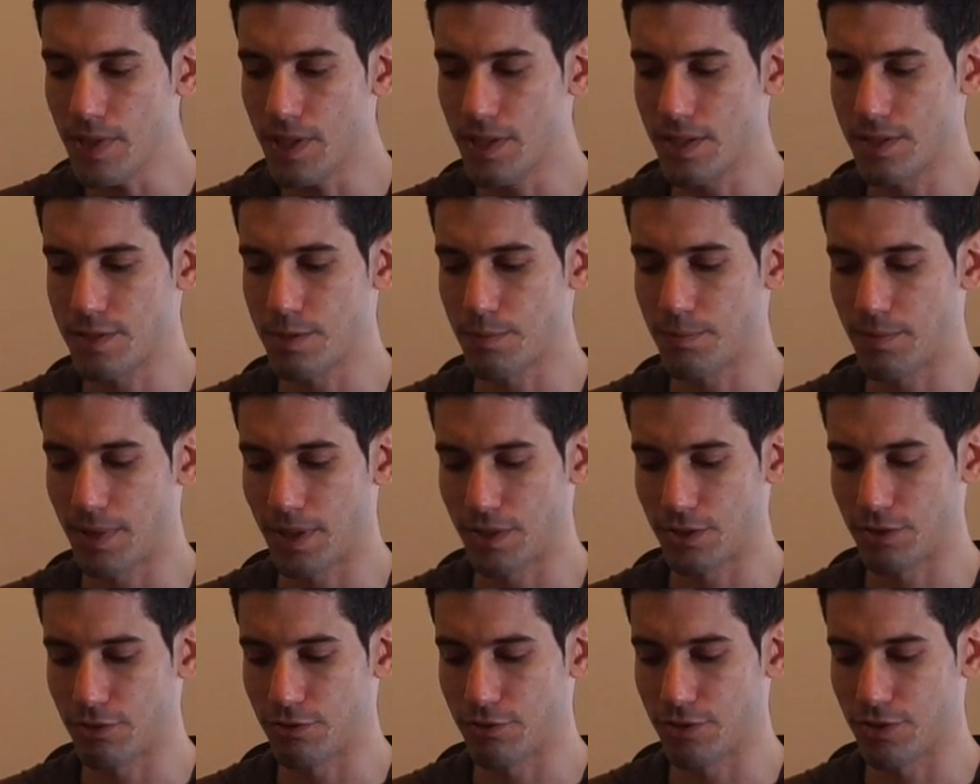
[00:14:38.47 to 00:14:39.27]
as a
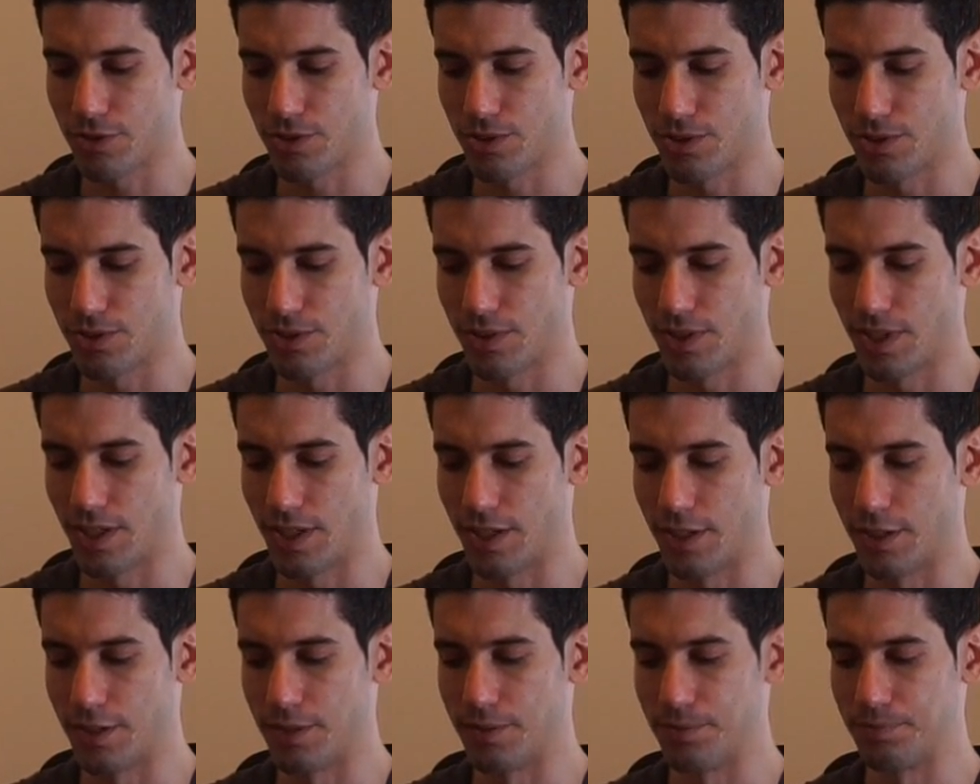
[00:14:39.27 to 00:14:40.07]
part of your
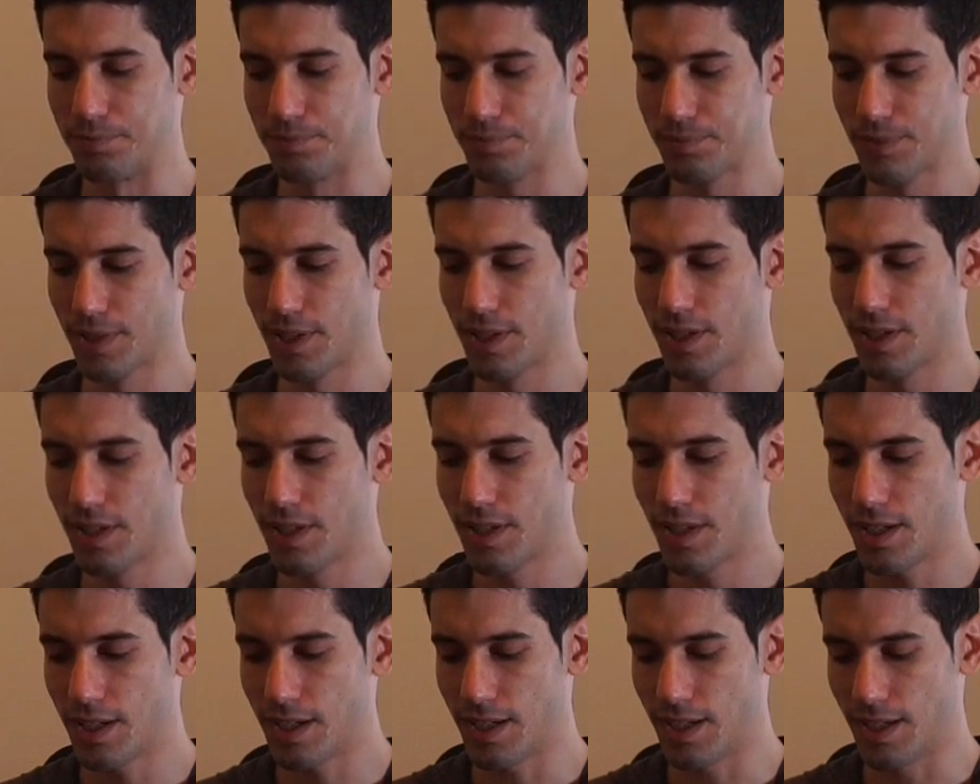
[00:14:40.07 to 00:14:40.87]
um,
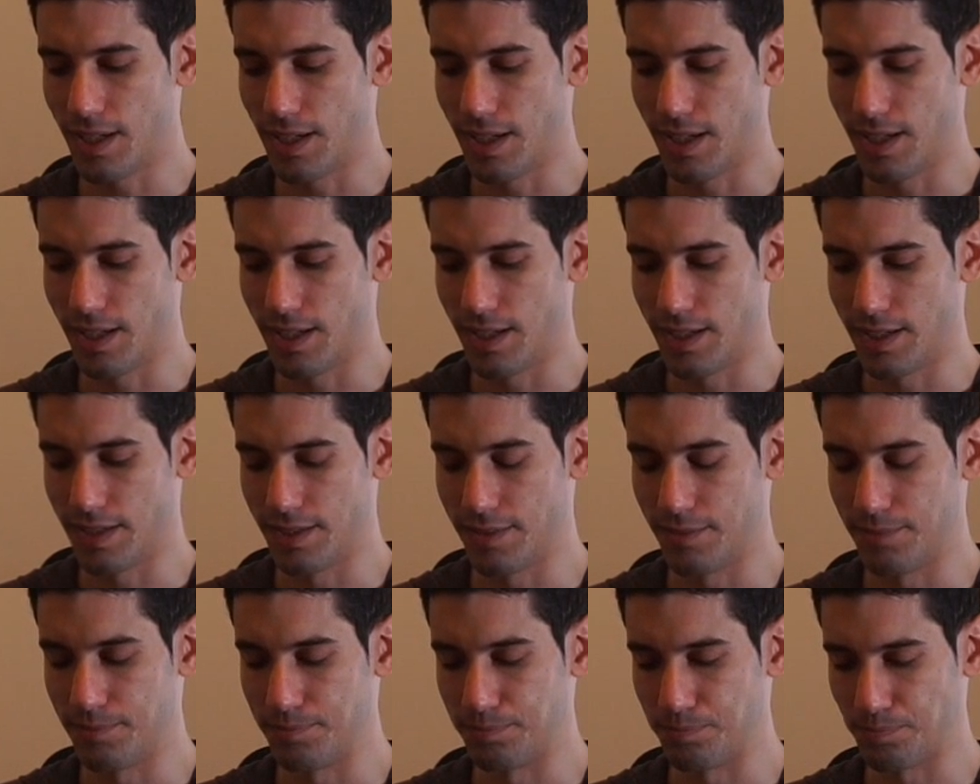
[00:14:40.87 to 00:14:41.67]
um,